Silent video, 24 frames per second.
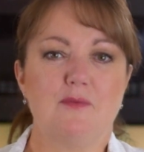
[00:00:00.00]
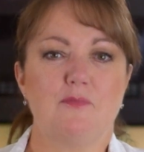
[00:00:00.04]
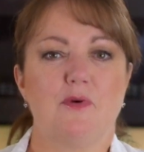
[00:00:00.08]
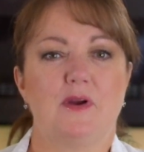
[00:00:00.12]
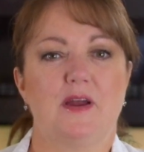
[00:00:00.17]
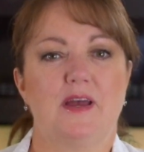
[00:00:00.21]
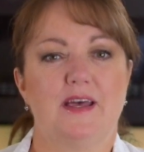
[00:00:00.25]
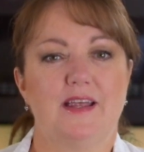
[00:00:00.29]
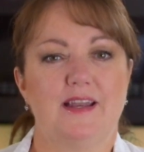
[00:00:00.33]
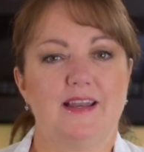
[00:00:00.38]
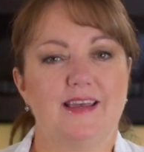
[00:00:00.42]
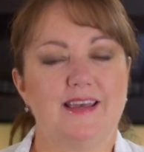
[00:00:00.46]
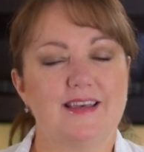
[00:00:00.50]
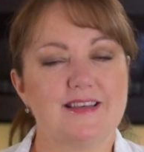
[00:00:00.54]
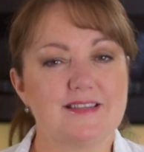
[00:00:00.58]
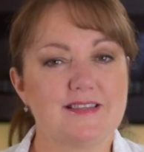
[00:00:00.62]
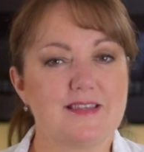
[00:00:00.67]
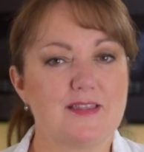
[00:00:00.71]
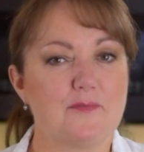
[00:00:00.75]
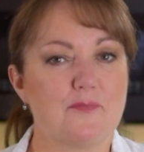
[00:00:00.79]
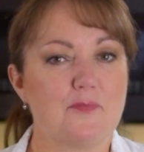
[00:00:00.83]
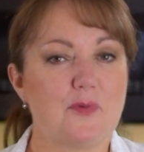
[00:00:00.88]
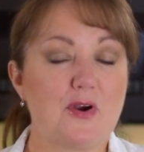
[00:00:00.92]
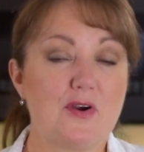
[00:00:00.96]
bread
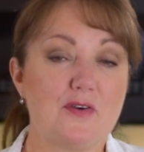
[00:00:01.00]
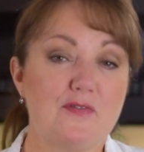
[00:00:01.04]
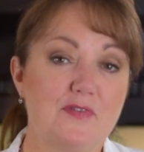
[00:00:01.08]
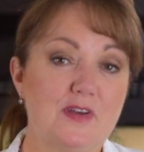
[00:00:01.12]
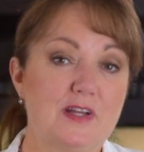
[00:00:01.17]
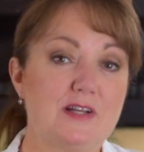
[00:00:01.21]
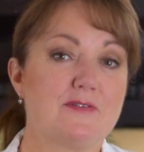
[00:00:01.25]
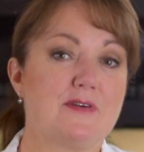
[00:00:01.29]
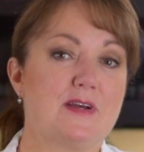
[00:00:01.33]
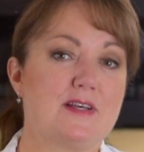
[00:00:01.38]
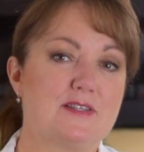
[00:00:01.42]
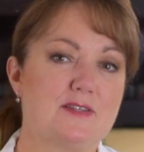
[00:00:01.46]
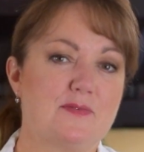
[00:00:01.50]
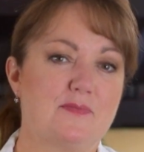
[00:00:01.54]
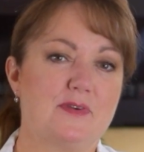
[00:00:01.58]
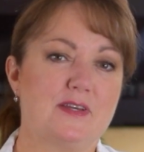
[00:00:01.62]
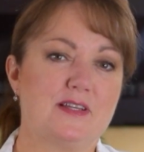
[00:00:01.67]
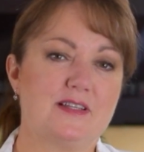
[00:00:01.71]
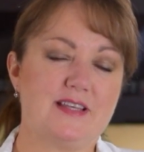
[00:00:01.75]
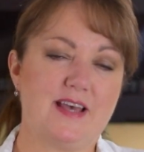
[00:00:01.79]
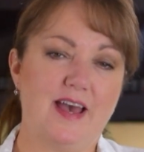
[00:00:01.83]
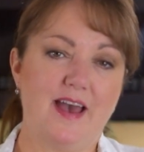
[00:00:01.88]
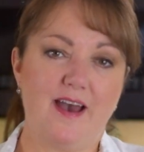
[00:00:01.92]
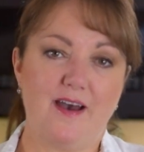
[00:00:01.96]
is the perfect
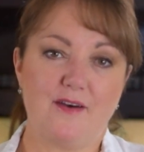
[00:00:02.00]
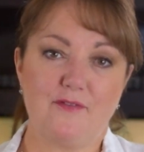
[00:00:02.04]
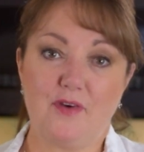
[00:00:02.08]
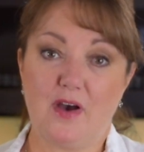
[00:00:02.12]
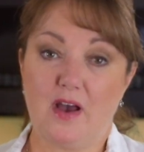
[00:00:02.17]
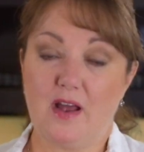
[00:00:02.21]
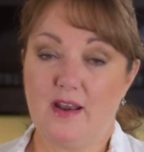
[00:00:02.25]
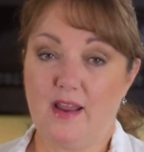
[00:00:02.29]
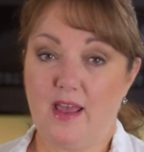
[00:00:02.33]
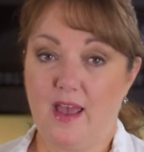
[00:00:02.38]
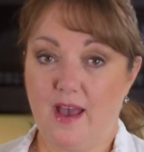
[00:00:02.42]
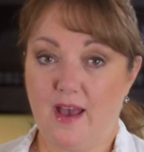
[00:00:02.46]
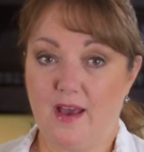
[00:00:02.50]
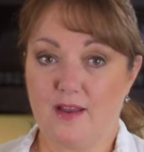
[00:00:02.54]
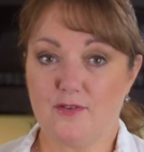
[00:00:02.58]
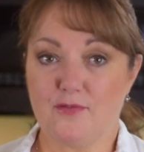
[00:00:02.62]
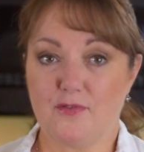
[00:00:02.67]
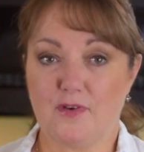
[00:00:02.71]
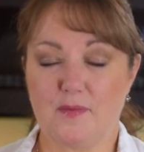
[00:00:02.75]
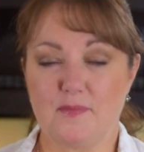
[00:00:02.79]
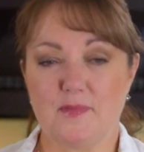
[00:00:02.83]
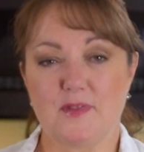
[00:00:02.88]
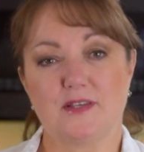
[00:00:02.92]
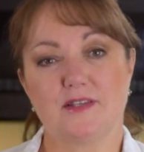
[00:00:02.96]
recipe to have on hand
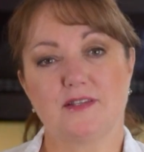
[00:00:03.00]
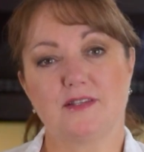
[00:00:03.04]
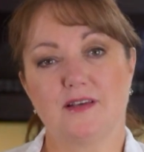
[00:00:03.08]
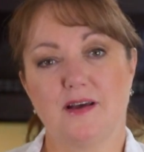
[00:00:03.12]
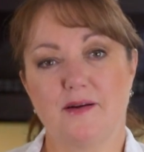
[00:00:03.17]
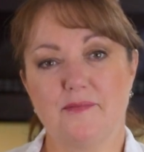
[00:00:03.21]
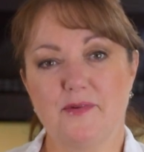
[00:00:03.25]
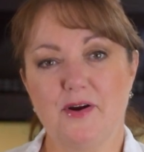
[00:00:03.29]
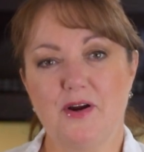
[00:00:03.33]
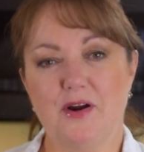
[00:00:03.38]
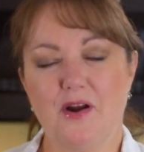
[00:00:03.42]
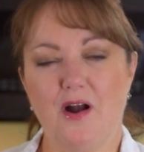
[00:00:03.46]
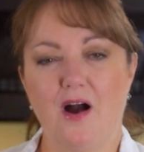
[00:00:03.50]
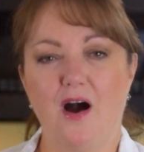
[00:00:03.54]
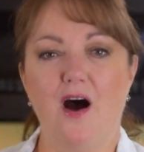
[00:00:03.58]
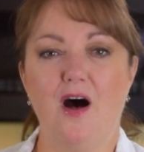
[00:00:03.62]
from the summer